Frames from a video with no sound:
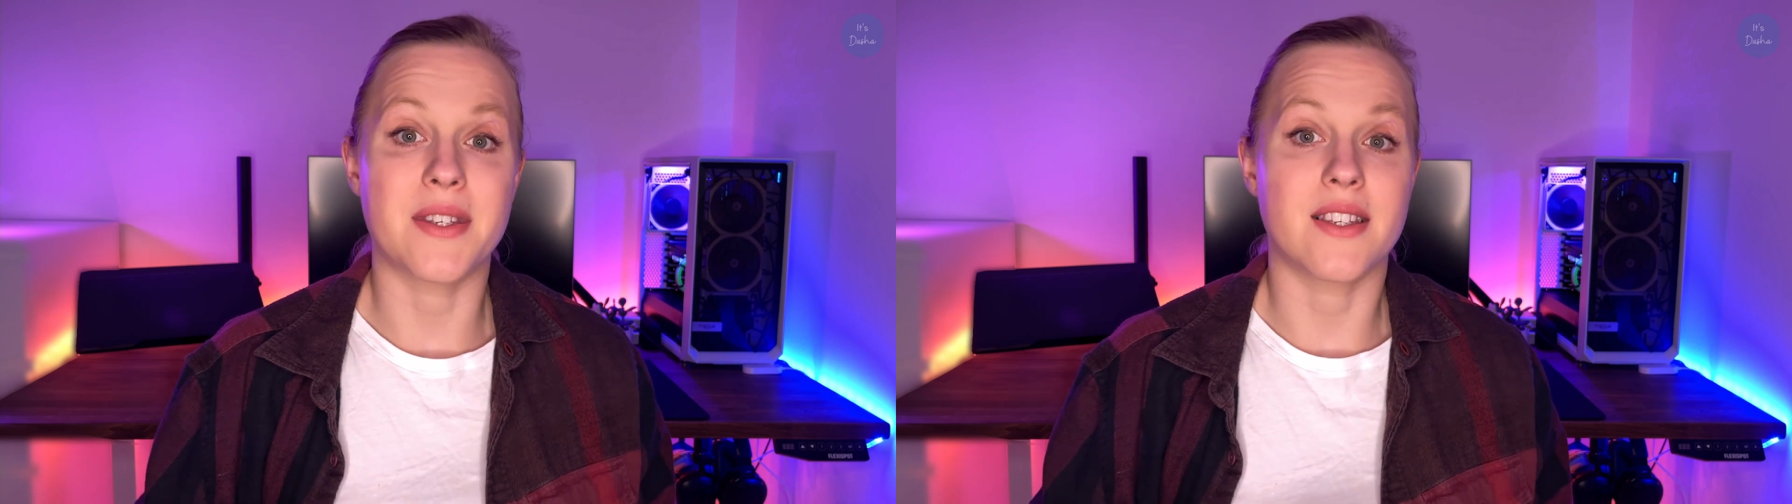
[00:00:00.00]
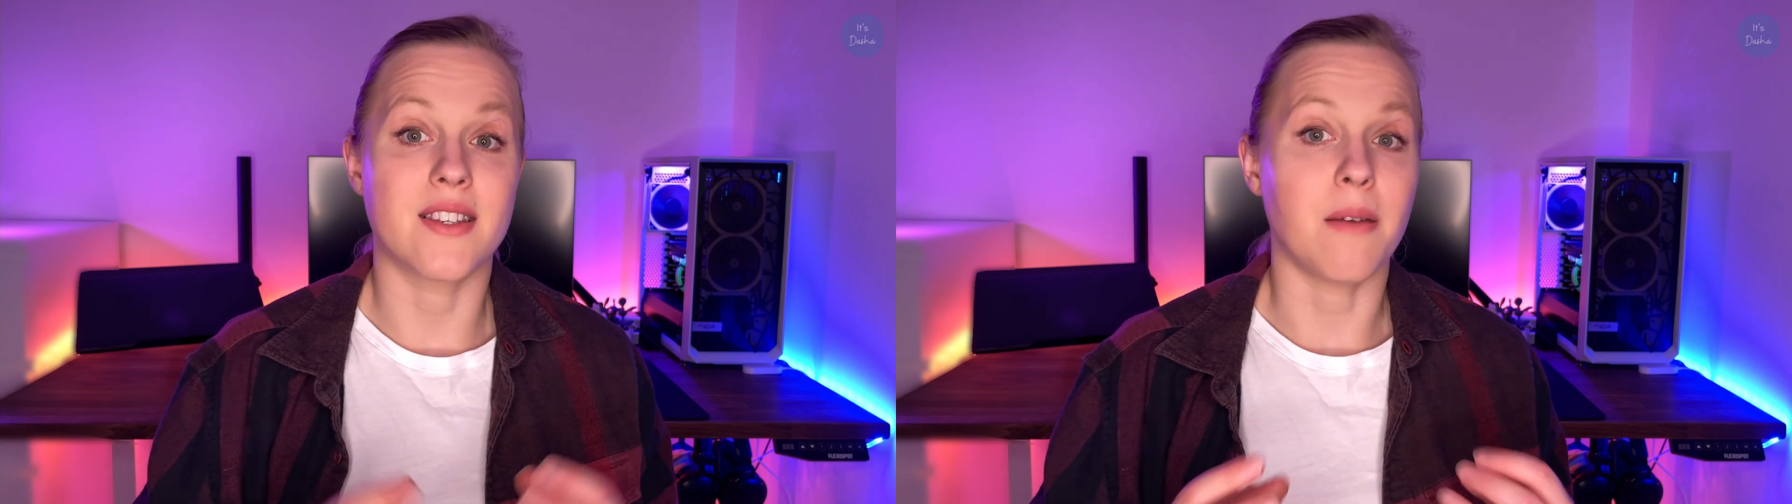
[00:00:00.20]

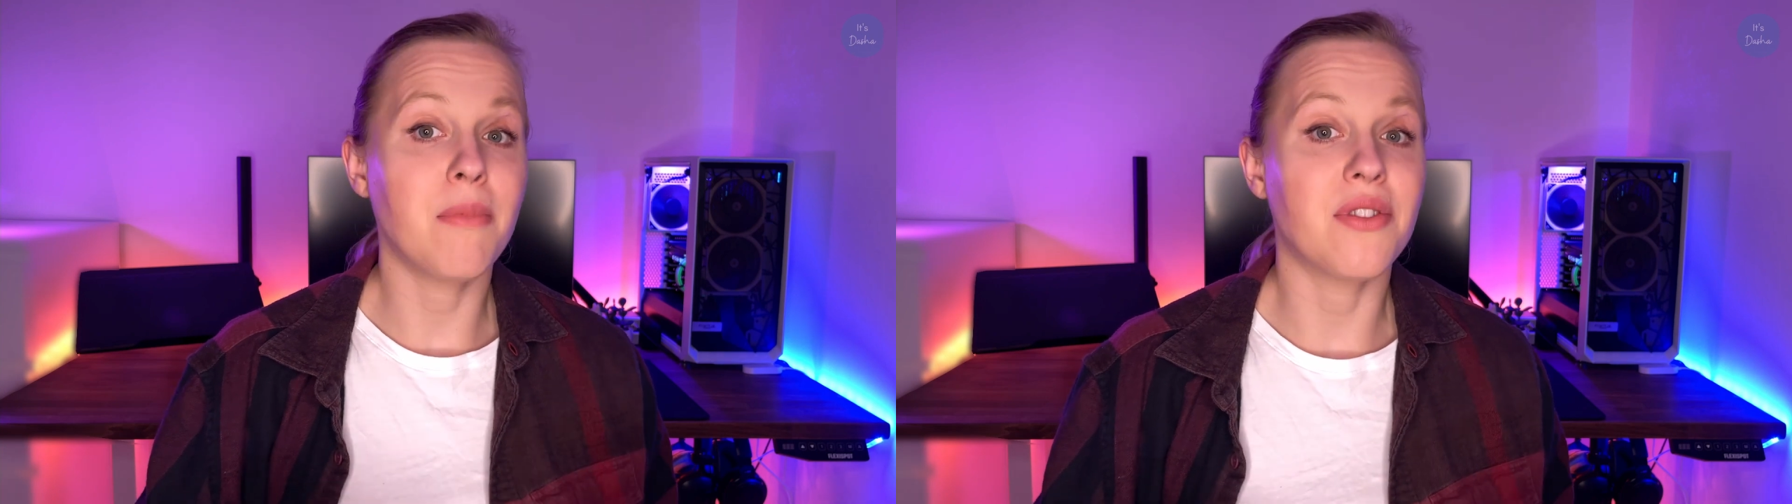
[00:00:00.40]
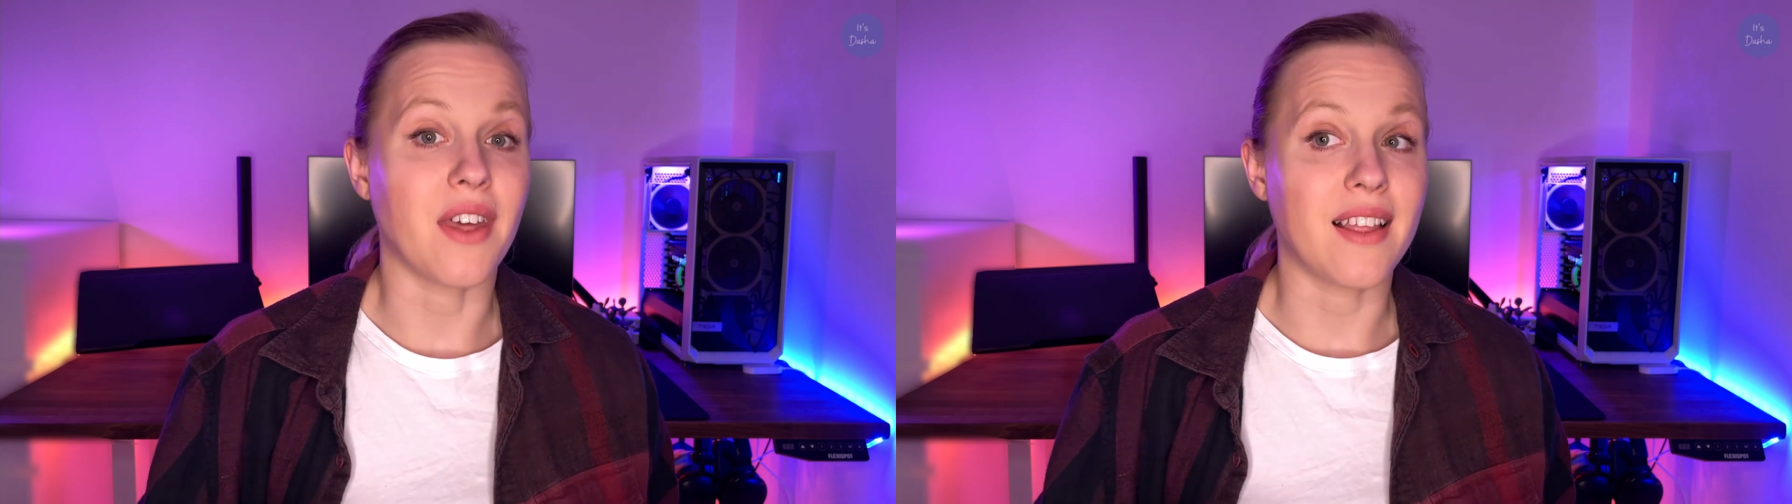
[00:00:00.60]

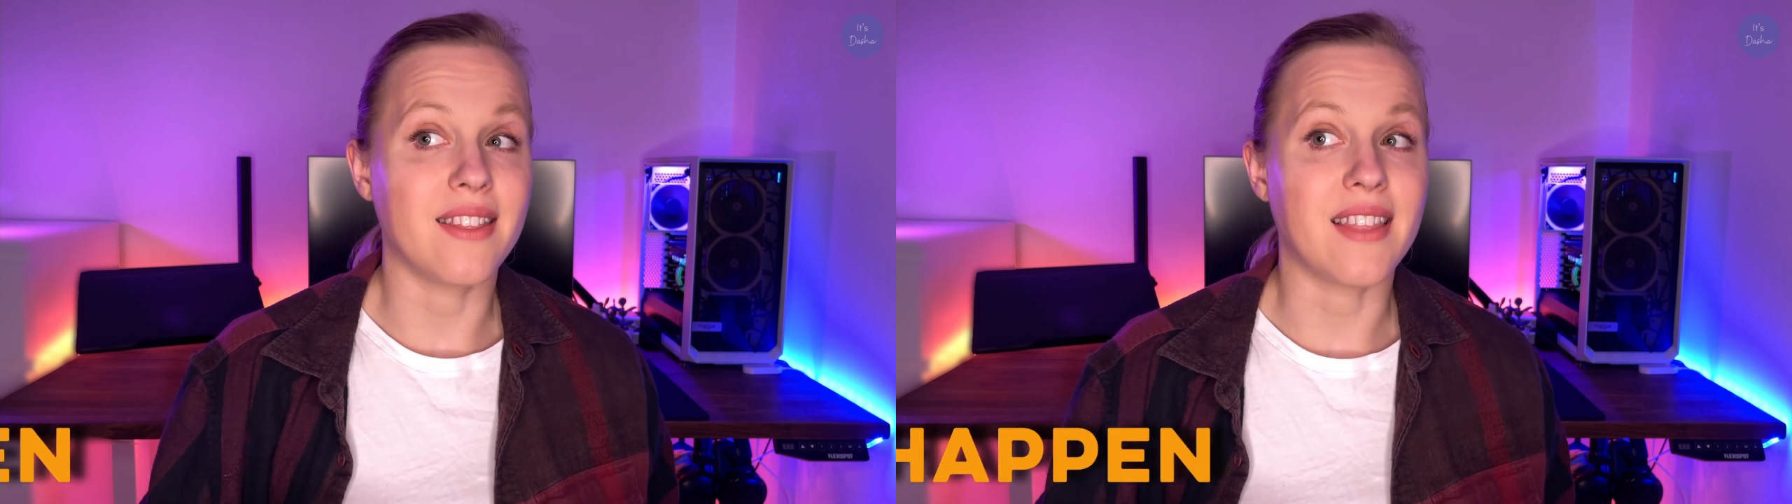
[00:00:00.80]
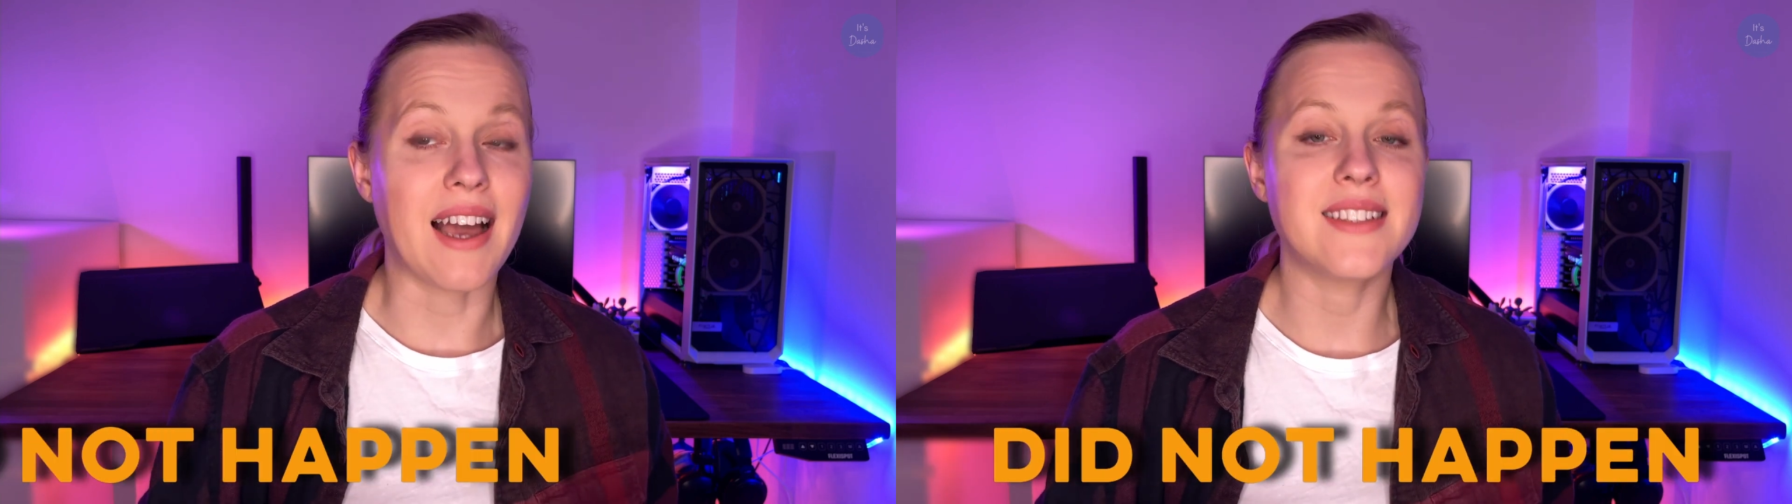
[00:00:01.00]

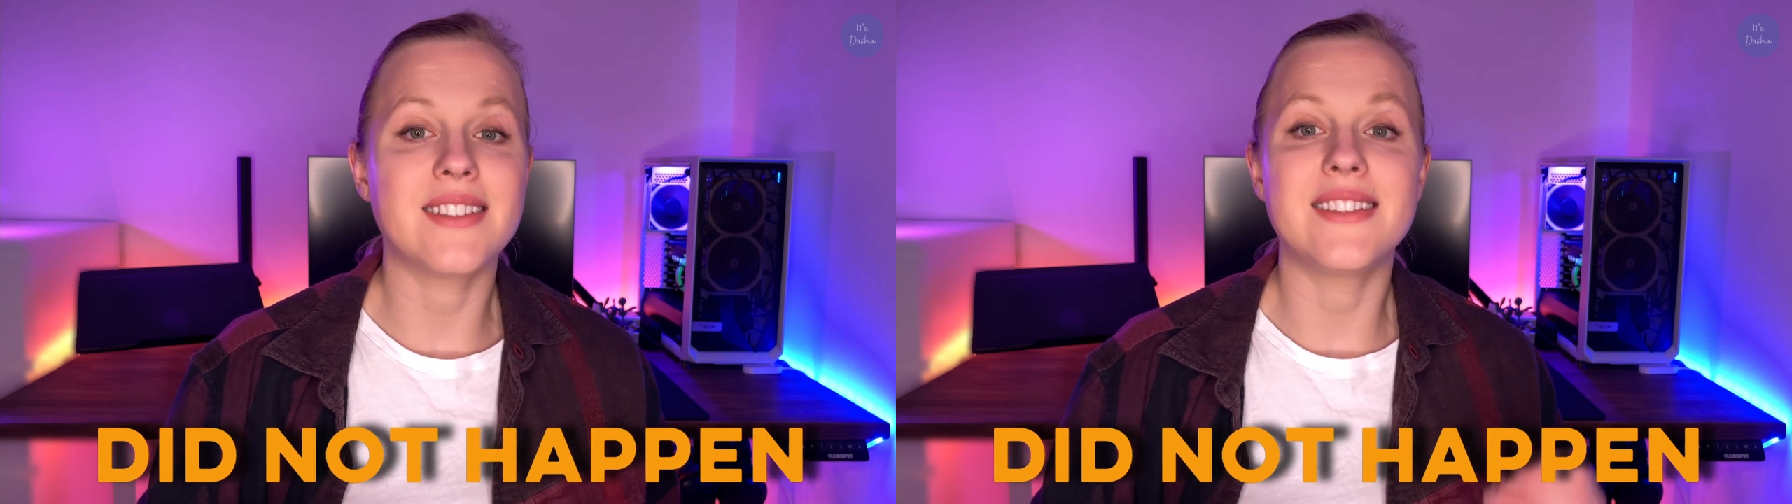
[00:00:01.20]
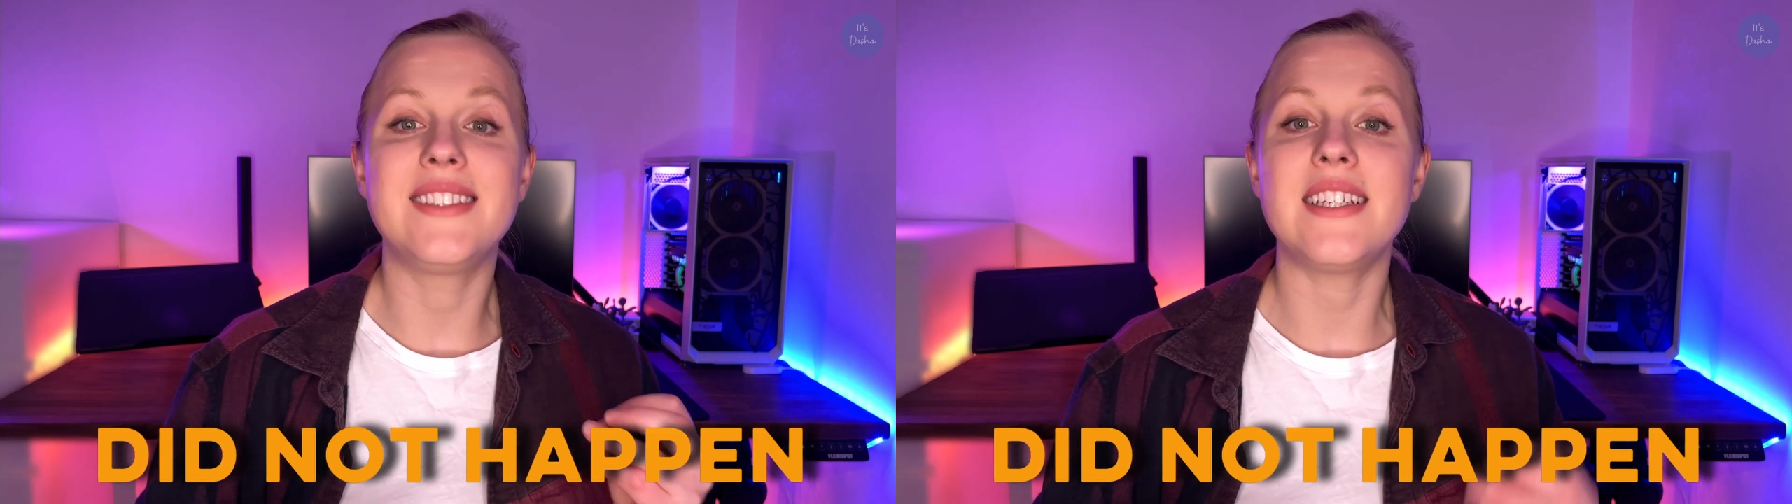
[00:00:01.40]
something that